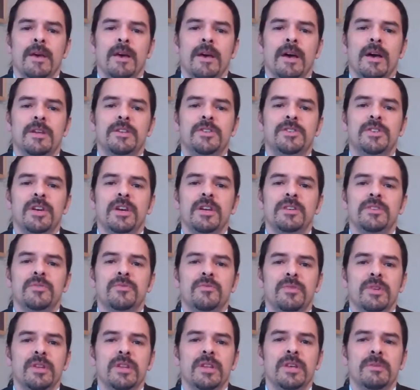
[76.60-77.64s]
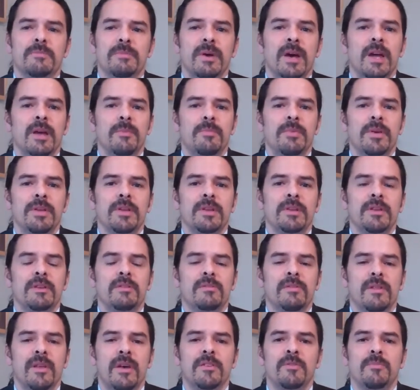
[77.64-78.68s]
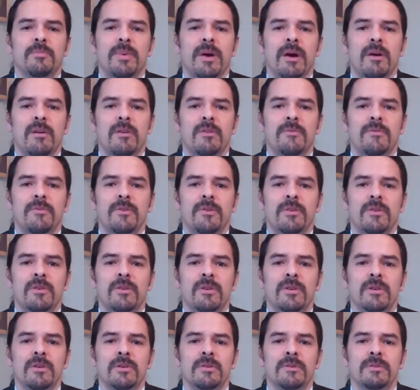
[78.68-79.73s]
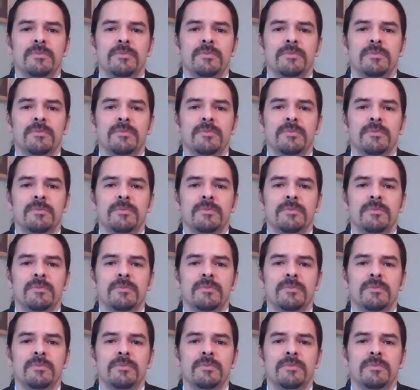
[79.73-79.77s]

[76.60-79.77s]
A judge really, in my opinion, is less powerful